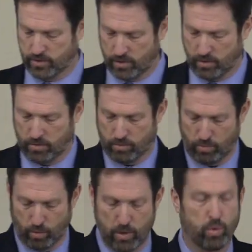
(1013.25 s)
so
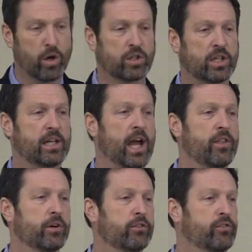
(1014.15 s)
we work
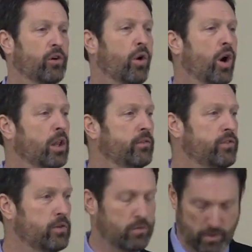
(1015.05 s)
together for all of
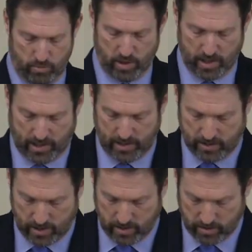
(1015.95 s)
you, and we're going to
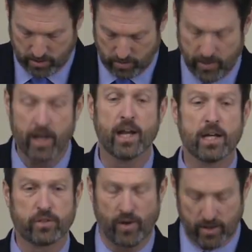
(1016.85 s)
continue to do that.
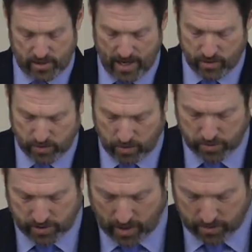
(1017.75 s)
As far as
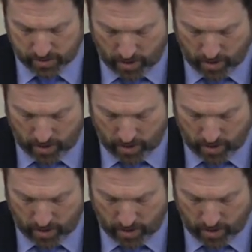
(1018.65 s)
household starts